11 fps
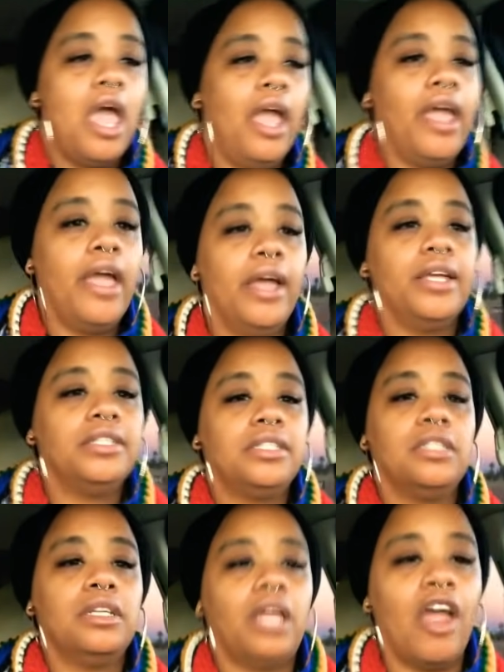
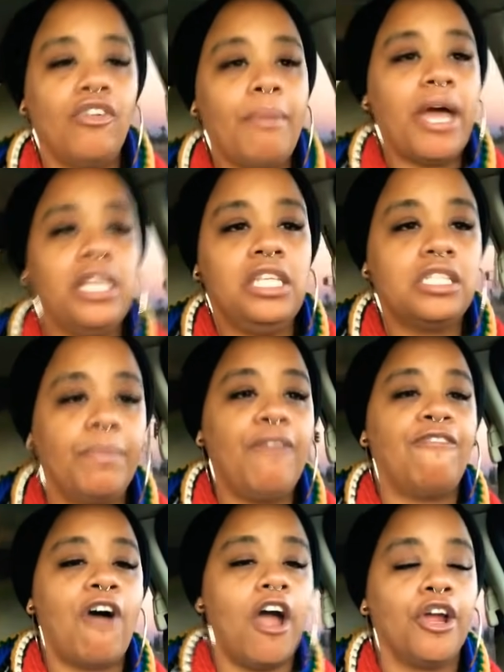And everybody needs to be
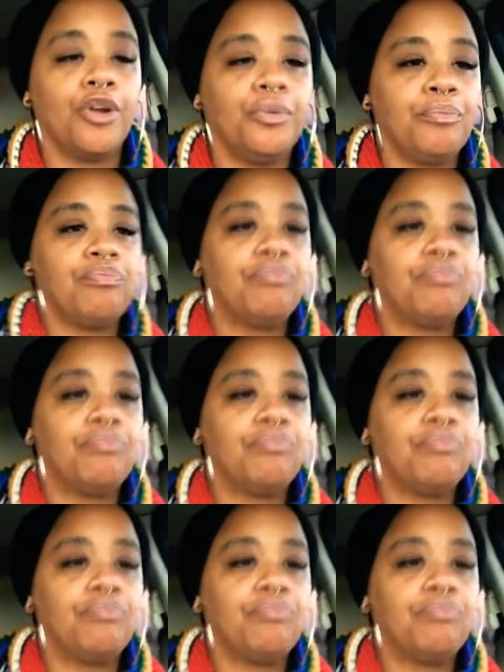fired.